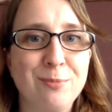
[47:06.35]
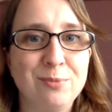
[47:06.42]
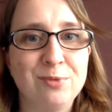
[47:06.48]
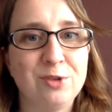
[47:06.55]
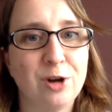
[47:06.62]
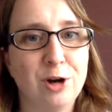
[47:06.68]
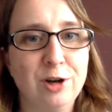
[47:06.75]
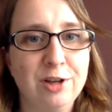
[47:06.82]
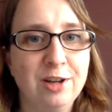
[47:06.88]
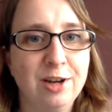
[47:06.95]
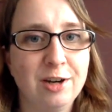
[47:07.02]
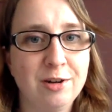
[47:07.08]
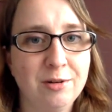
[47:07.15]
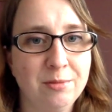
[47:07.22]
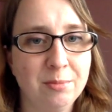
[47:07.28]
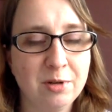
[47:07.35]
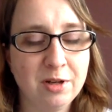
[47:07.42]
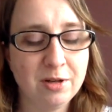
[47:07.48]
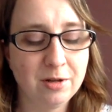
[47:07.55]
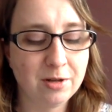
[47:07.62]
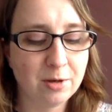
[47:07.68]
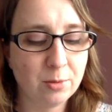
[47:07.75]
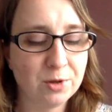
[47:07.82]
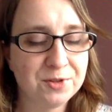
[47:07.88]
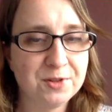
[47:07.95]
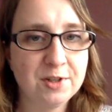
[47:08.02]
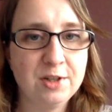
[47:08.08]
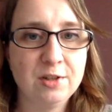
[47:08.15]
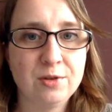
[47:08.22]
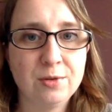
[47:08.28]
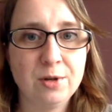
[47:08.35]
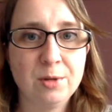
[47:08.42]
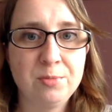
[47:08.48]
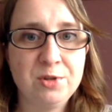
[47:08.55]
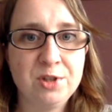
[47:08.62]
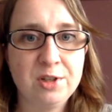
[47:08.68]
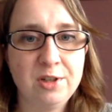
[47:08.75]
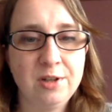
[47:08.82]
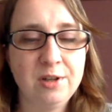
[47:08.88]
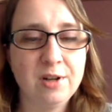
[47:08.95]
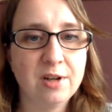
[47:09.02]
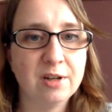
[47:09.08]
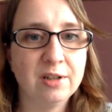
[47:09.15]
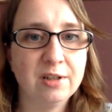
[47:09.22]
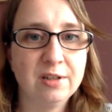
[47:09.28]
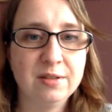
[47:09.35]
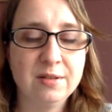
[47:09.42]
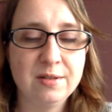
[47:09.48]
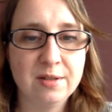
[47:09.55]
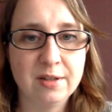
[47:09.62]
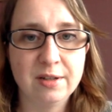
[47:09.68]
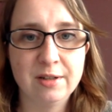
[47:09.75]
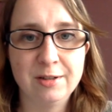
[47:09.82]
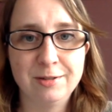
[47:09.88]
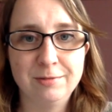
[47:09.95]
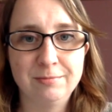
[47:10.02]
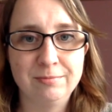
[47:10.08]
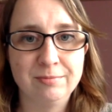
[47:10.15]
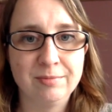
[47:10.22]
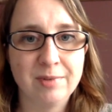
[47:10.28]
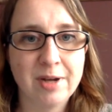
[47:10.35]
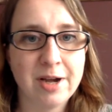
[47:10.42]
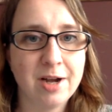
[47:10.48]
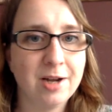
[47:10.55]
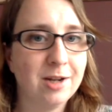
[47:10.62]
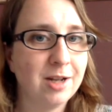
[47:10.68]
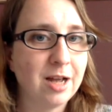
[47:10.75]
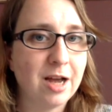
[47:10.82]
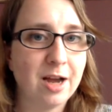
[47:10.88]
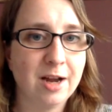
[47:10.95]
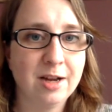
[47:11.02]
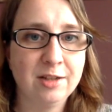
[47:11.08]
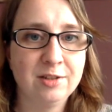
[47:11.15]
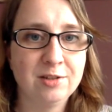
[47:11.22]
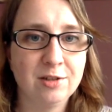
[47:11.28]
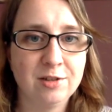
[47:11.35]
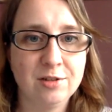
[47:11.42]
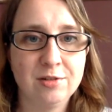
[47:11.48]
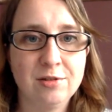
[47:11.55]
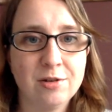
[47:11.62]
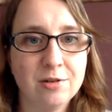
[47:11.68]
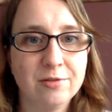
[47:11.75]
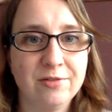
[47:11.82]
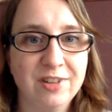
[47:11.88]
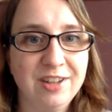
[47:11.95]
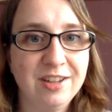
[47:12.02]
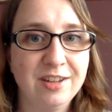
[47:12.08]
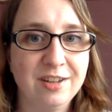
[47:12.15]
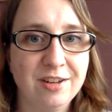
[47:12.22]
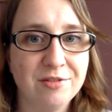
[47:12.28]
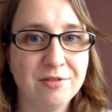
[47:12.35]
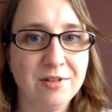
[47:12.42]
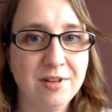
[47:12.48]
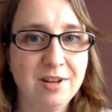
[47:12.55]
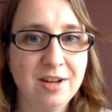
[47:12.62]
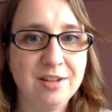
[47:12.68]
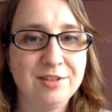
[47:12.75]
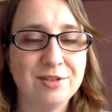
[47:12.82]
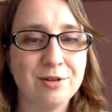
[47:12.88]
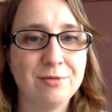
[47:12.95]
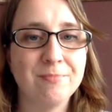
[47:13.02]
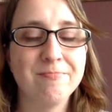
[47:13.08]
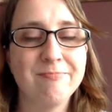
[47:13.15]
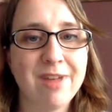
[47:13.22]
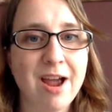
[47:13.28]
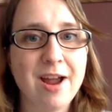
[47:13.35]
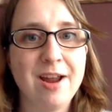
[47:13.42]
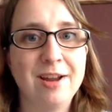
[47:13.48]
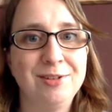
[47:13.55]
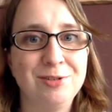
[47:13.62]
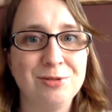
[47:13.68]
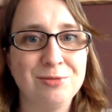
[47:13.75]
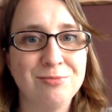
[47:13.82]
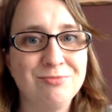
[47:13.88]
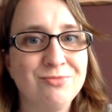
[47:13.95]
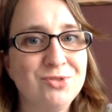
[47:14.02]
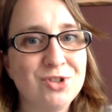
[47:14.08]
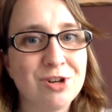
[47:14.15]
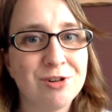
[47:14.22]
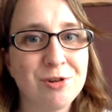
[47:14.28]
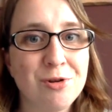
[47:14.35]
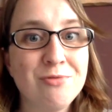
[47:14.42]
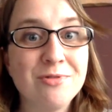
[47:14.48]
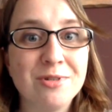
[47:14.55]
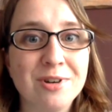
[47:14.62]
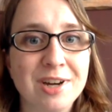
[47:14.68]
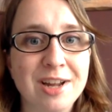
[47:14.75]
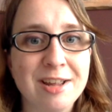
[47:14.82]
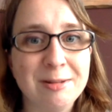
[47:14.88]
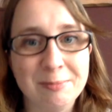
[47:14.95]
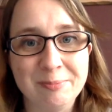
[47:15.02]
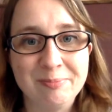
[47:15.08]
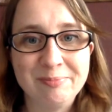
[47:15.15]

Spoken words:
sorry, there was an interruption and I started coughing and everything, so I had to start over again.